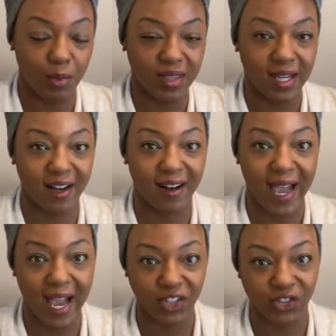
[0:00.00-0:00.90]
but they are
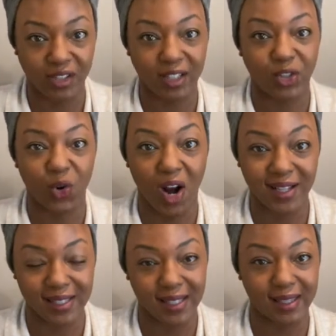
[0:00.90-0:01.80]
actually
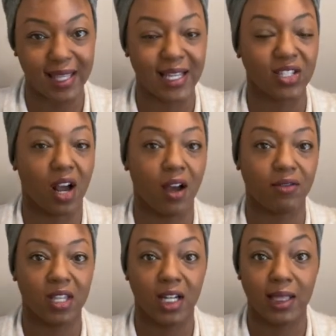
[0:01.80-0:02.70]
crossing things
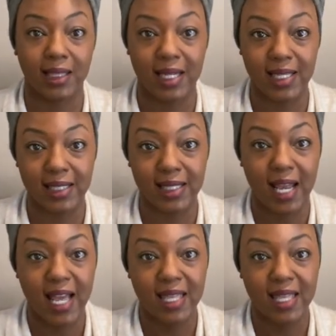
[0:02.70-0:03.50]
off their list